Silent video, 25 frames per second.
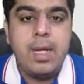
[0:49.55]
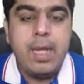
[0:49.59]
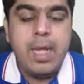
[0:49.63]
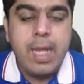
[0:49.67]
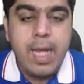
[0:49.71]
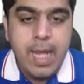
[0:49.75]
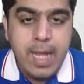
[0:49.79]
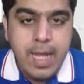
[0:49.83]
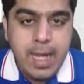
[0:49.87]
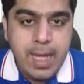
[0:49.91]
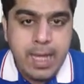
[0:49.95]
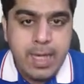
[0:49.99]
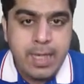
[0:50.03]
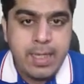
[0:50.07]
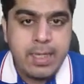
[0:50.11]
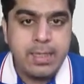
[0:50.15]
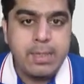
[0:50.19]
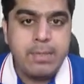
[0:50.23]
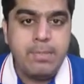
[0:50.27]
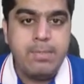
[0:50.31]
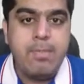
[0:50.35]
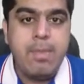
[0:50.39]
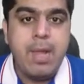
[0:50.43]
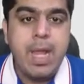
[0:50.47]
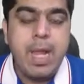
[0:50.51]

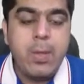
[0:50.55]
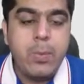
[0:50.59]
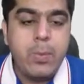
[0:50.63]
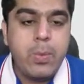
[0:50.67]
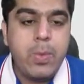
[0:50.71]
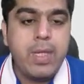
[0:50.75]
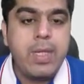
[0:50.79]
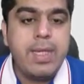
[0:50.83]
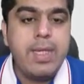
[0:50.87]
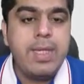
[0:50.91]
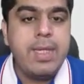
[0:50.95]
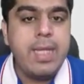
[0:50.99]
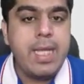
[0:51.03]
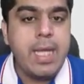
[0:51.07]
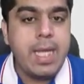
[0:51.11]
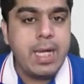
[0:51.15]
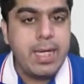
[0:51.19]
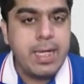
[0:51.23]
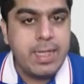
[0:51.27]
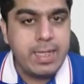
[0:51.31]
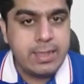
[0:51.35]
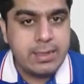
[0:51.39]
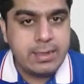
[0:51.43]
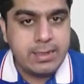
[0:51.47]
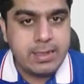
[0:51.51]
and manually
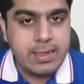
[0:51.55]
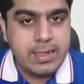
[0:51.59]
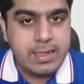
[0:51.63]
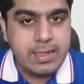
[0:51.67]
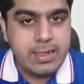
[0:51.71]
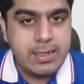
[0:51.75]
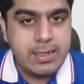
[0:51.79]
arrange it.